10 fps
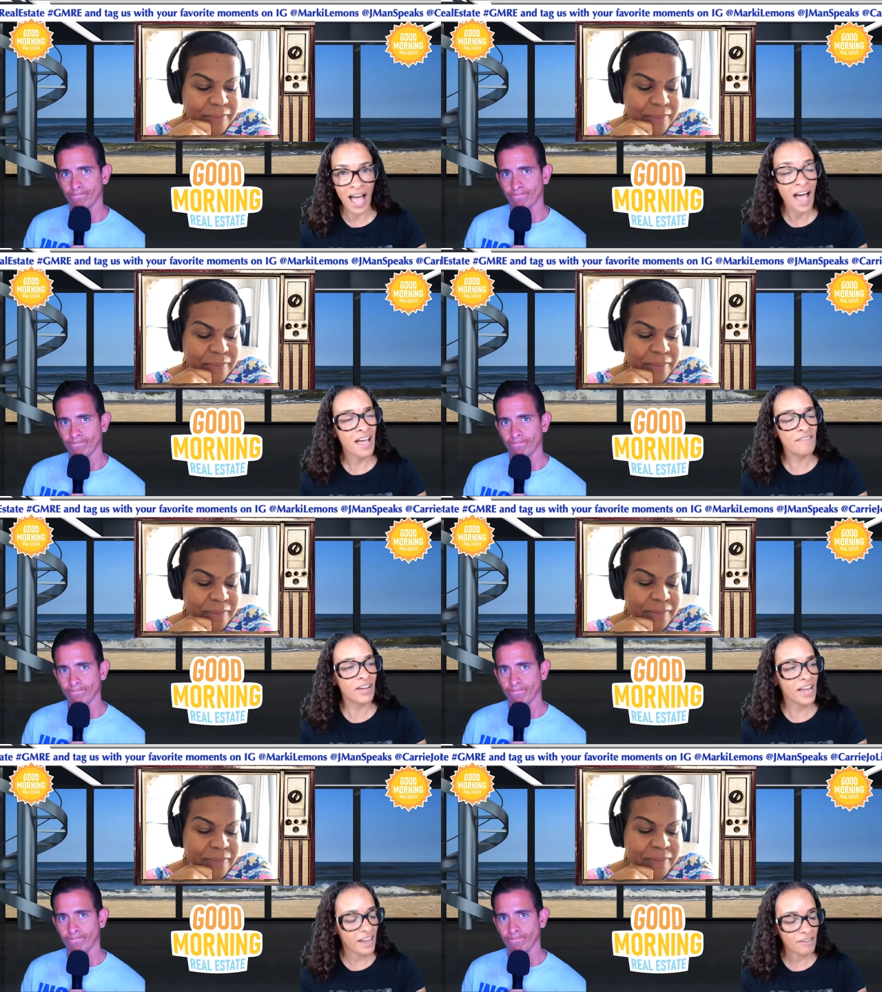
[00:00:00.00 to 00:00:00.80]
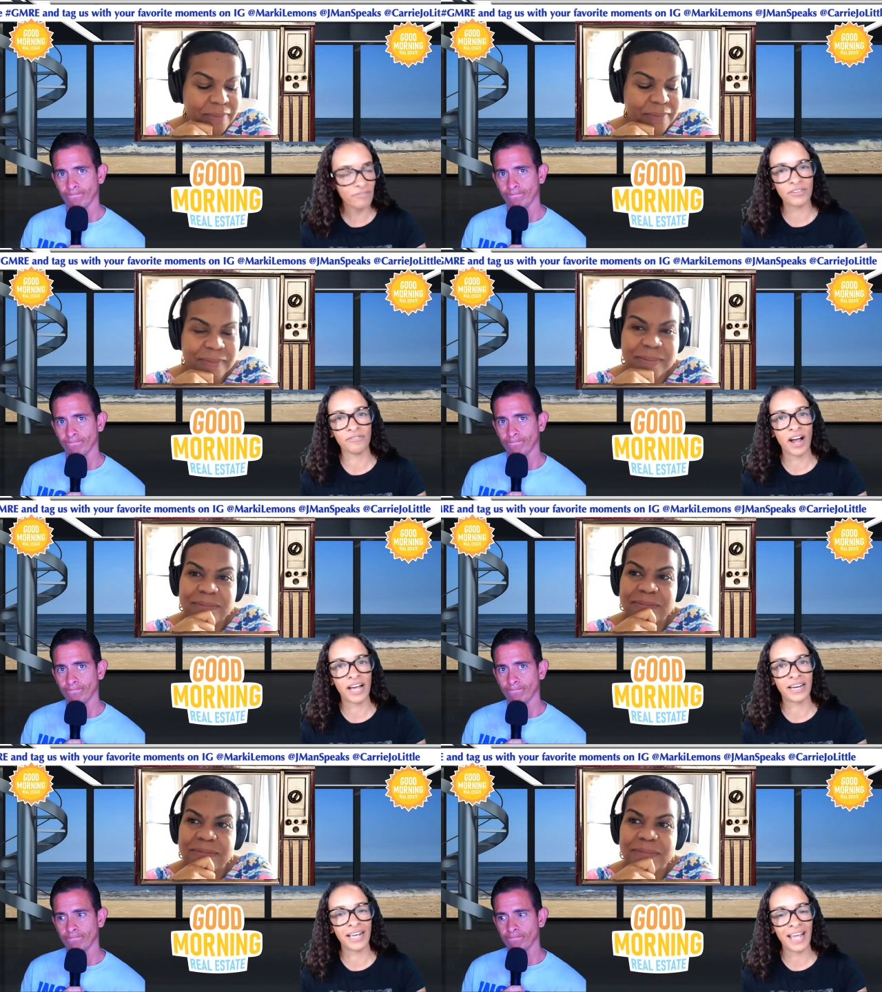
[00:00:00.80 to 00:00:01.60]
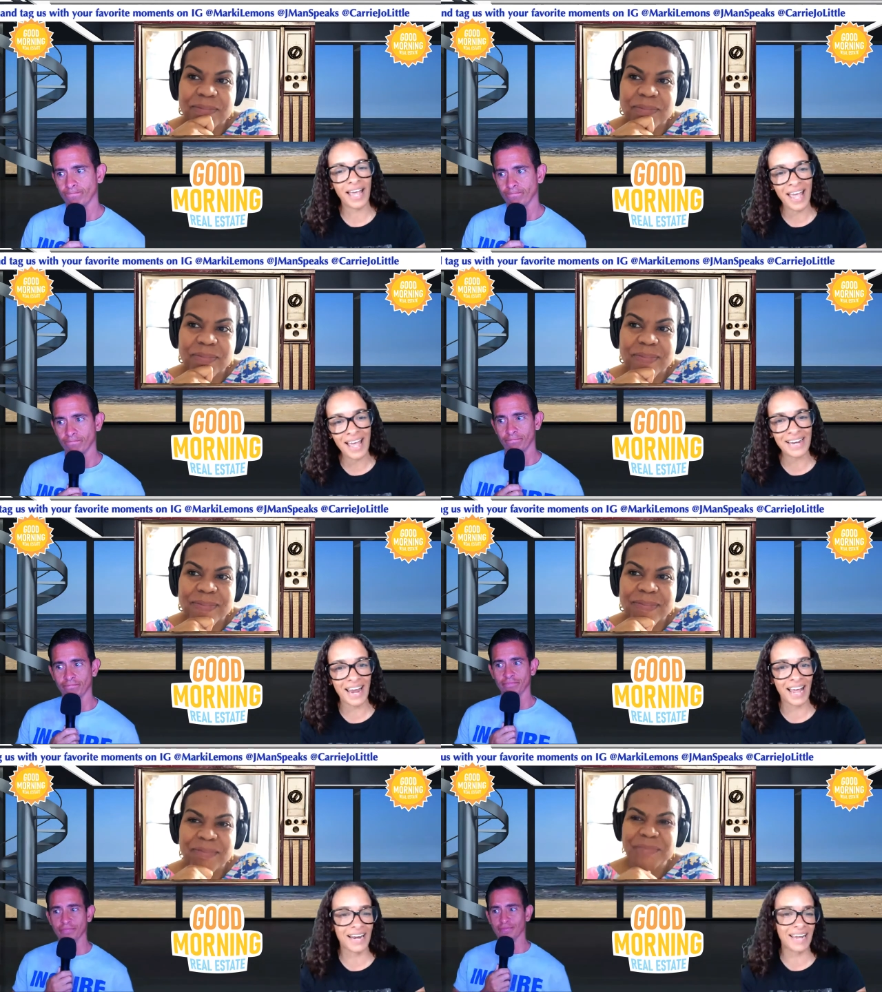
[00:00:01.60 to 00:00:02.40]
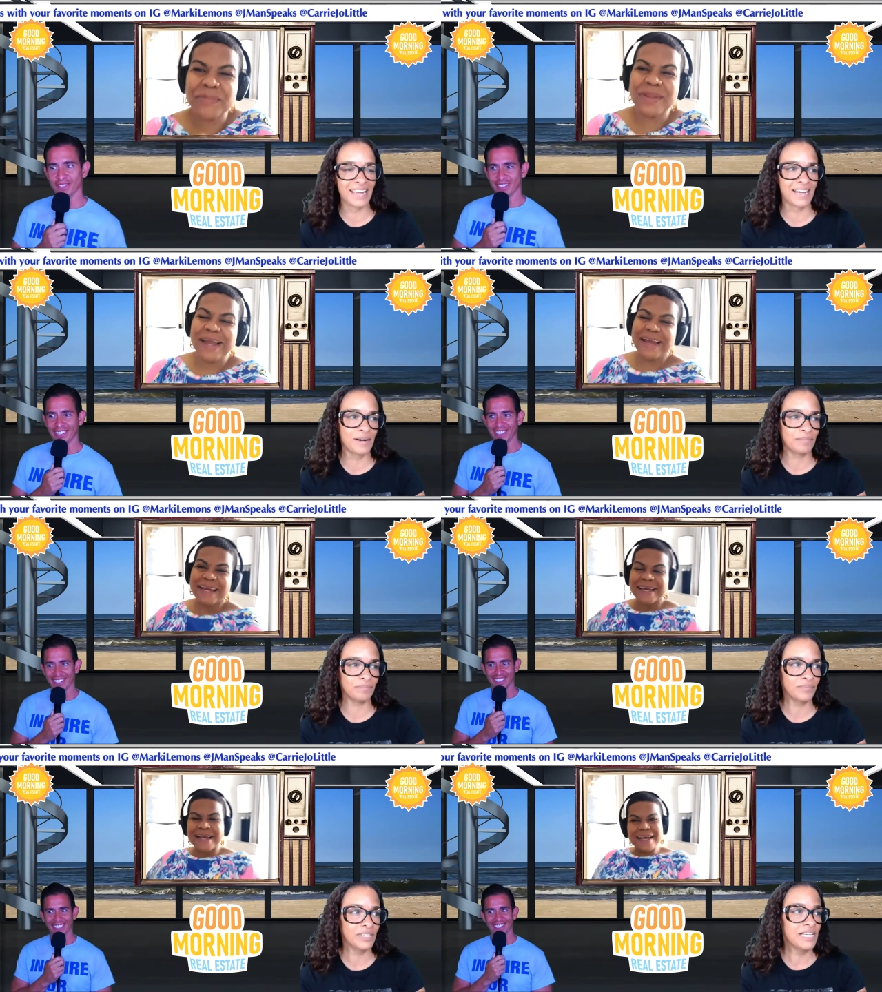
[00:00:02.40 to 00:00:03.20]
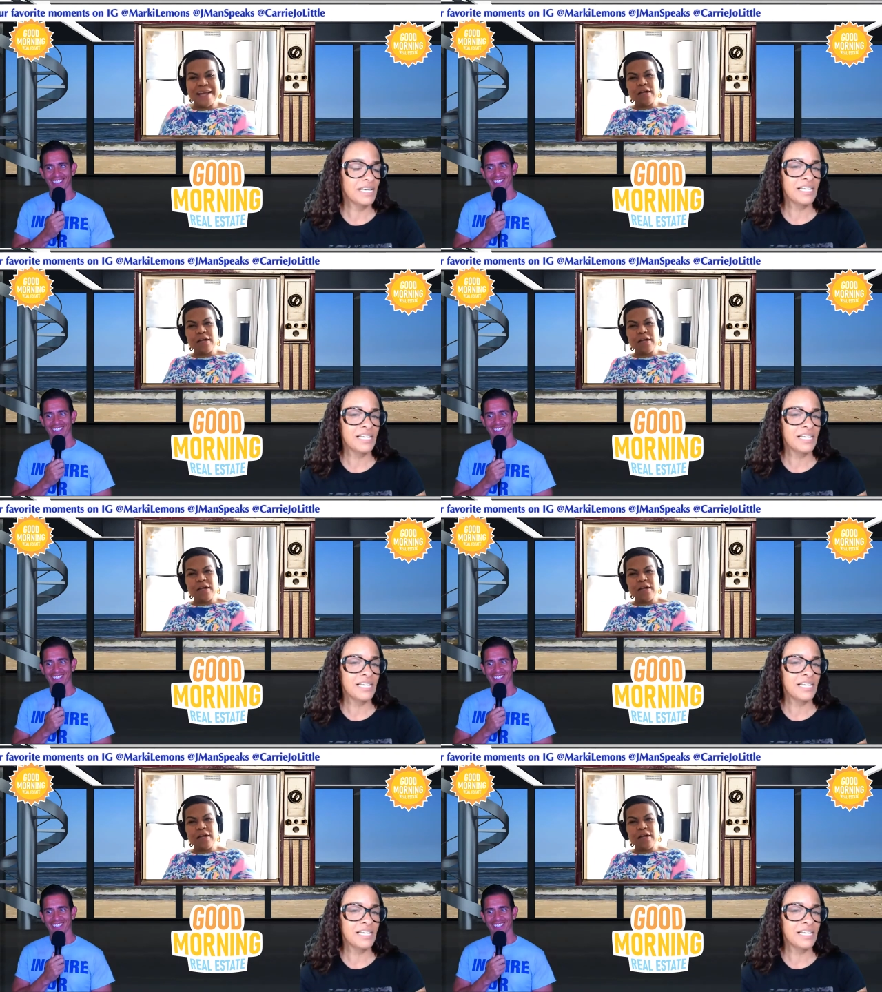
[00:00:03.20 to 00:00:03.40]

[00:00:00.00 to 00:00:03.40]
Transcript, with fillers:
Speaker 1: Live awesome. every Friday at 9 a.m.